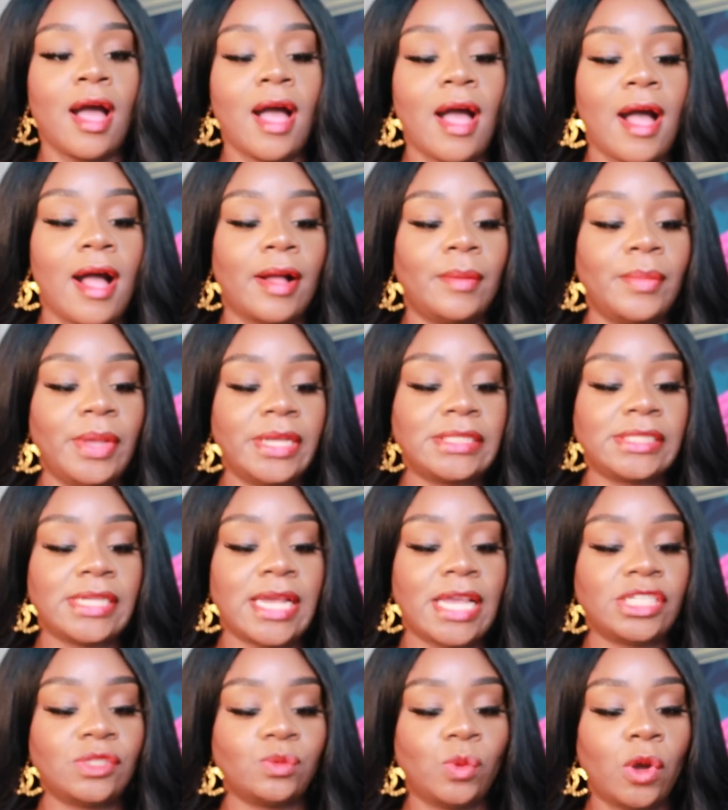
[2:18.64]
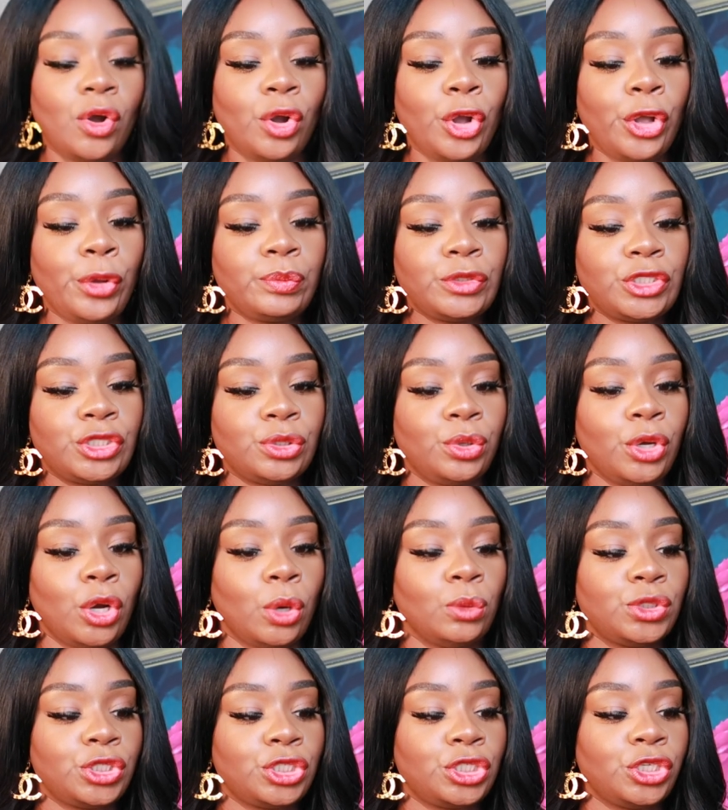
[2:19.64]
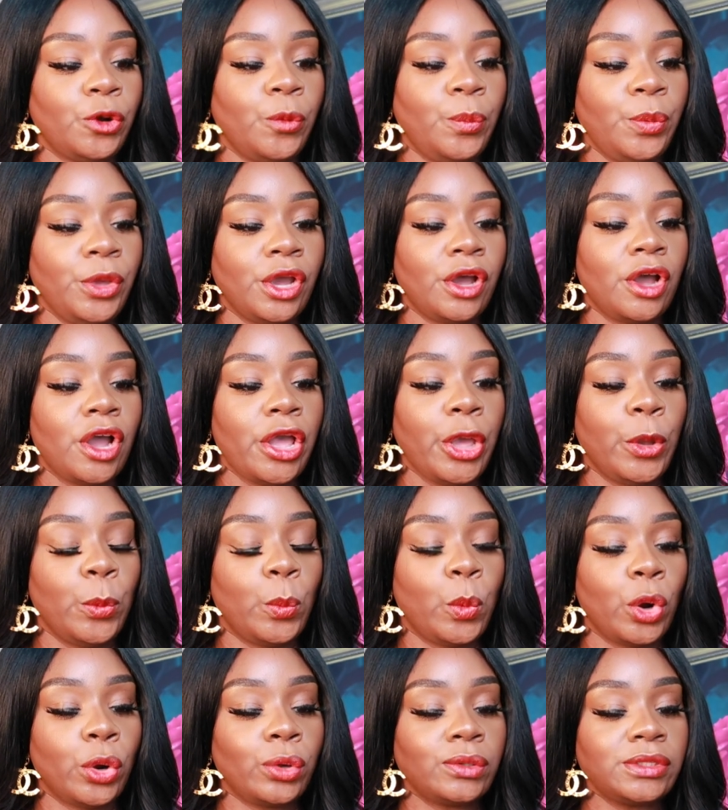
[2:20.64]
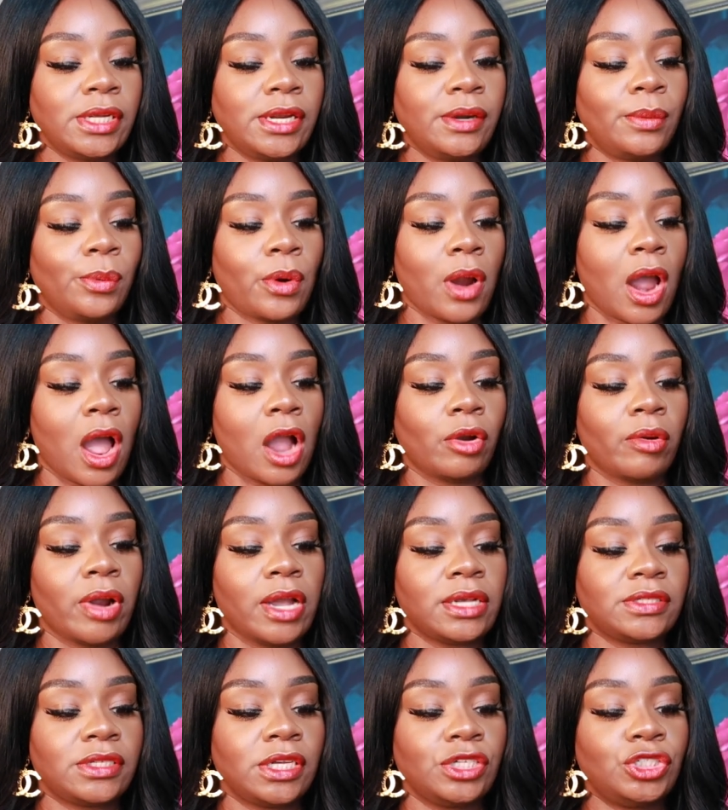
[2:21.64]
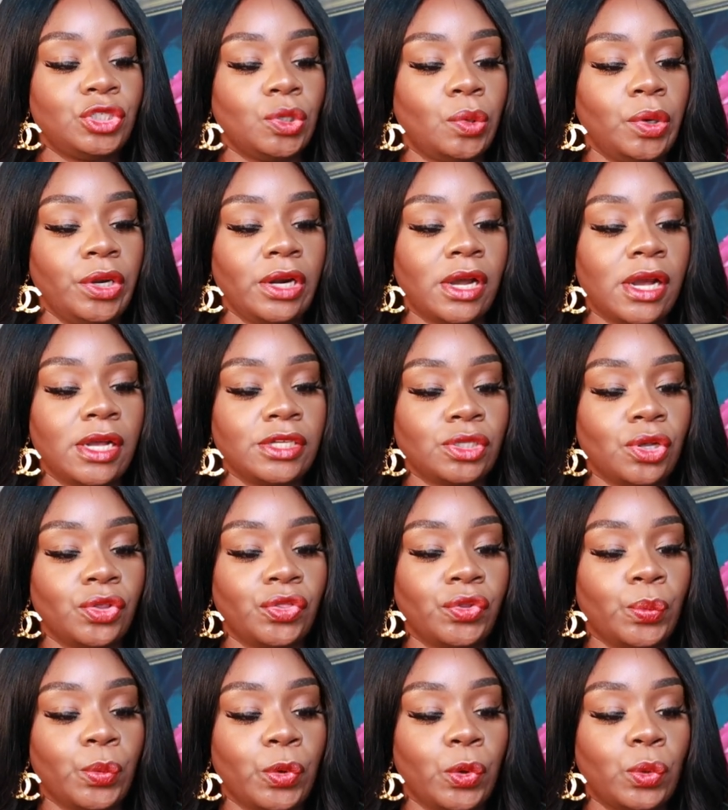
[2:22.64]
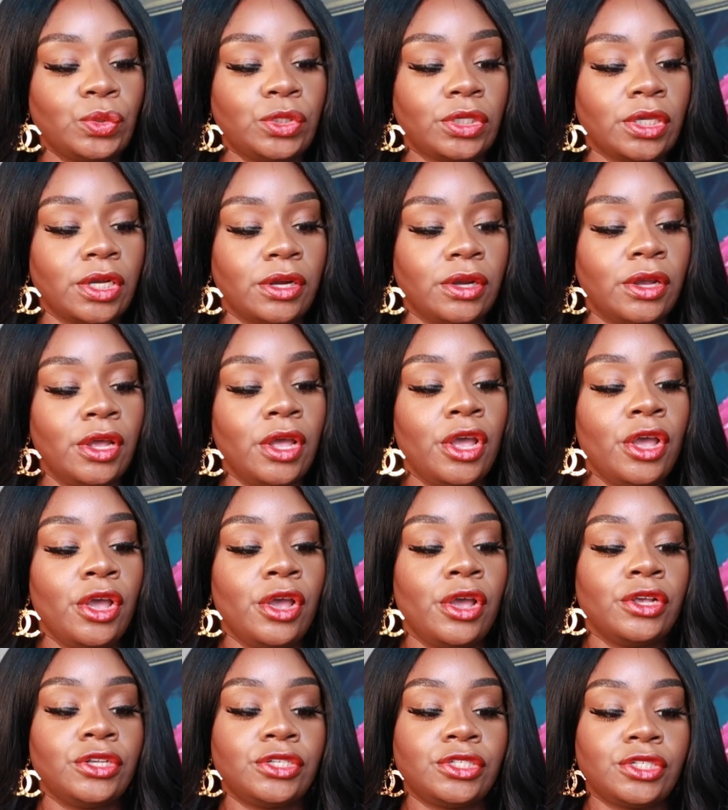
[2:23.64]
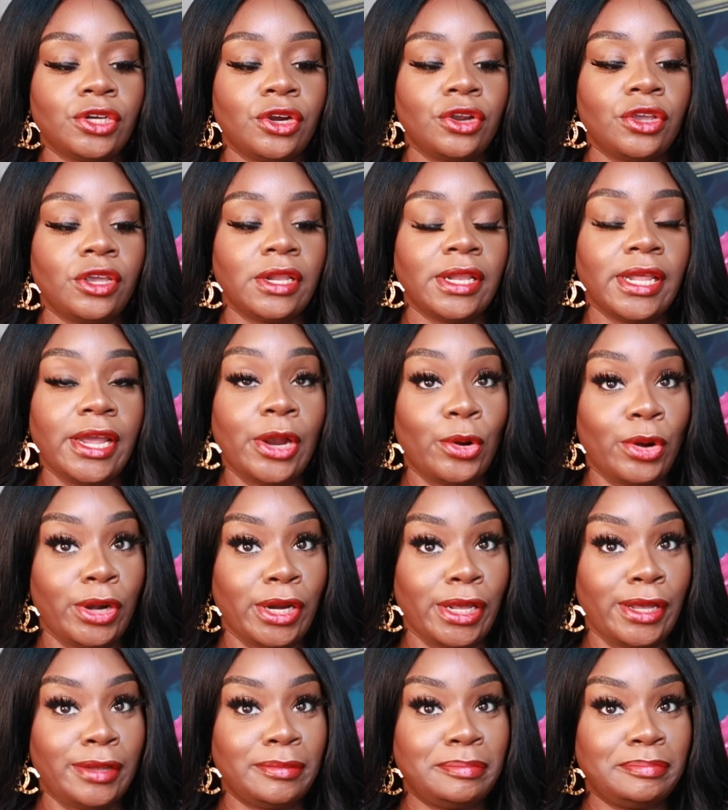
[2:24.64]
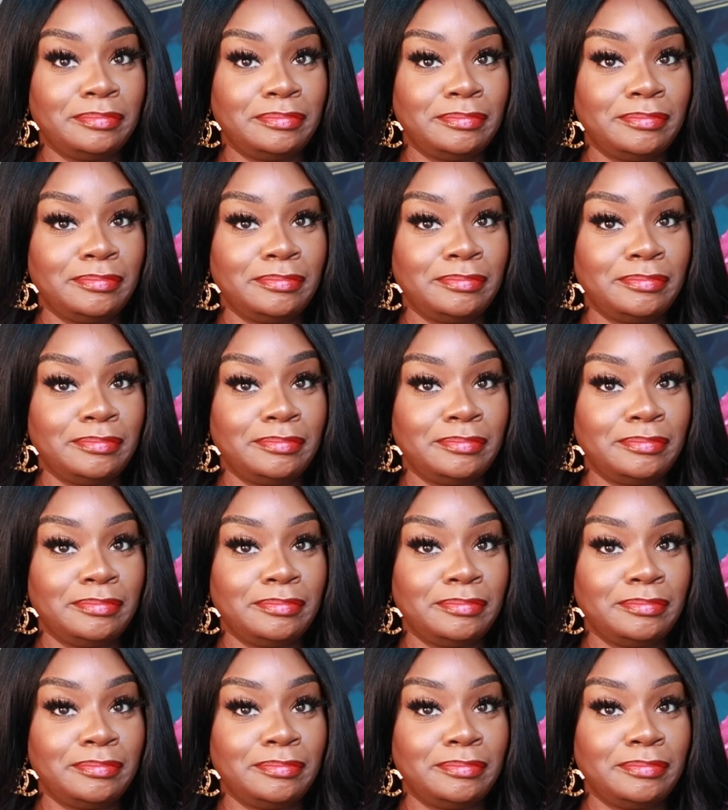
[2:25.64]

um, it says welcome to coachtopia a world in progress join us on the road to circularity